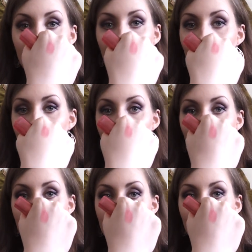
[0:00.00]

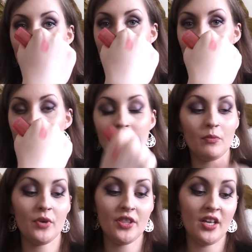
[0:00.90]
And this pretty much
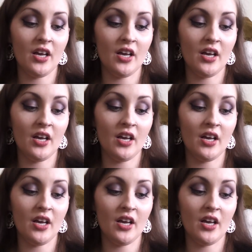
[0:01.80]
with the